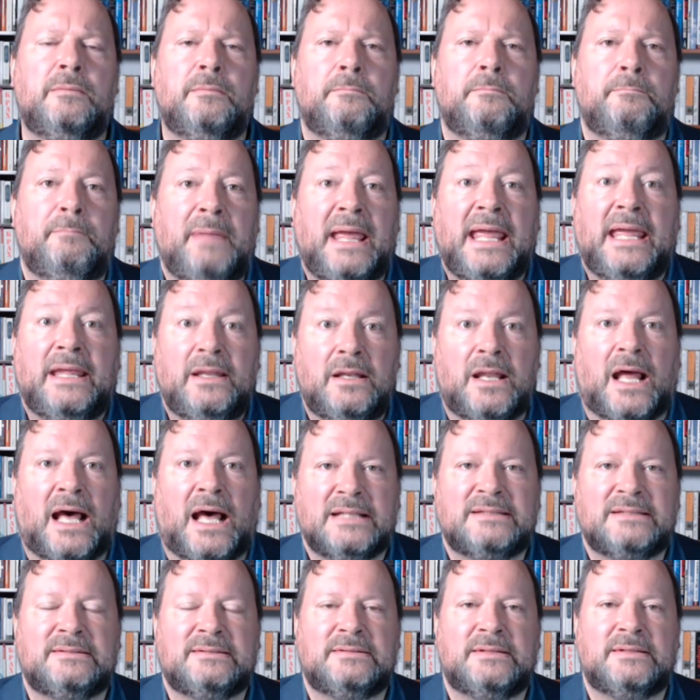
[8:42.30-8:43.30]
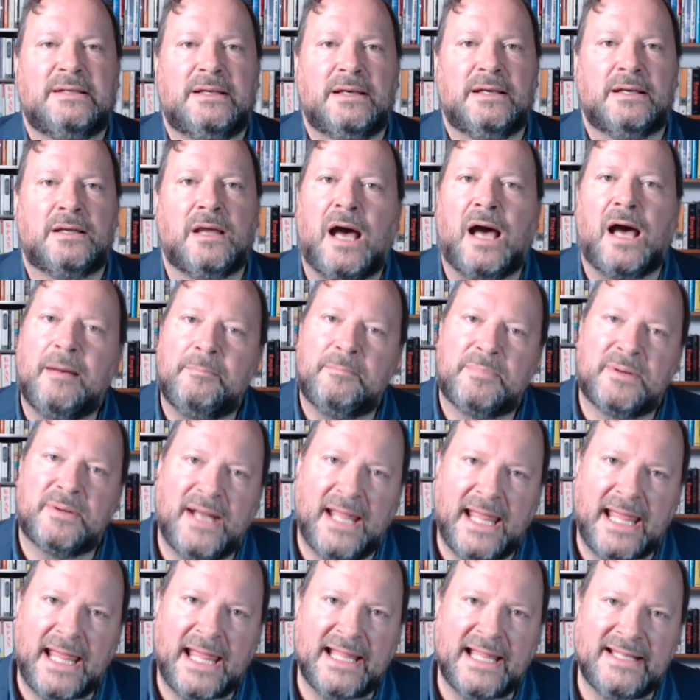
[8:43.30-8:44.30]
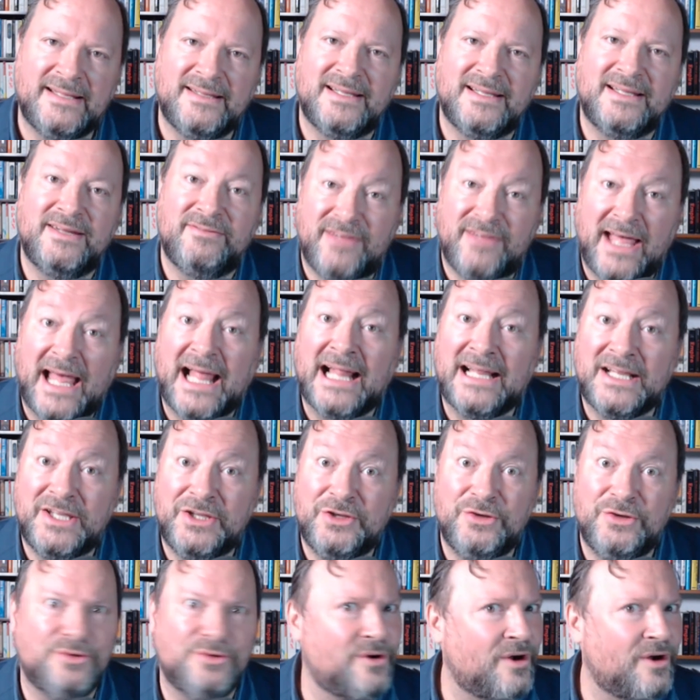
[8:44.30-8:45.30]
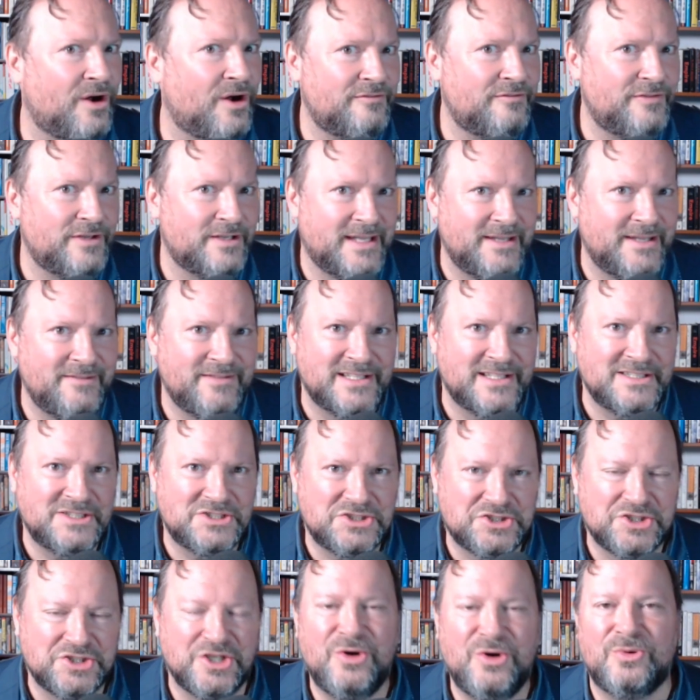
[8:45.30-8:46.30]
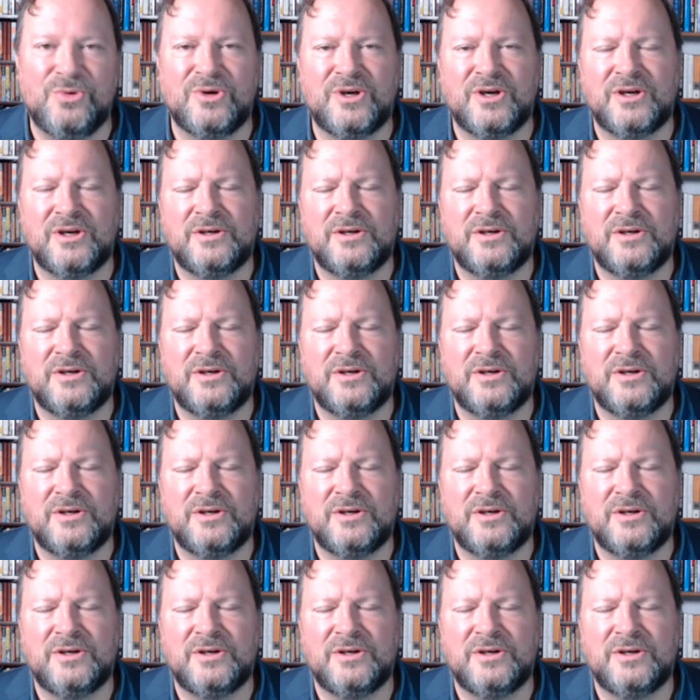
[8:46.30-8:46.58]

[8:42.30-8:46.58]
may not comprehend the value of a given joke.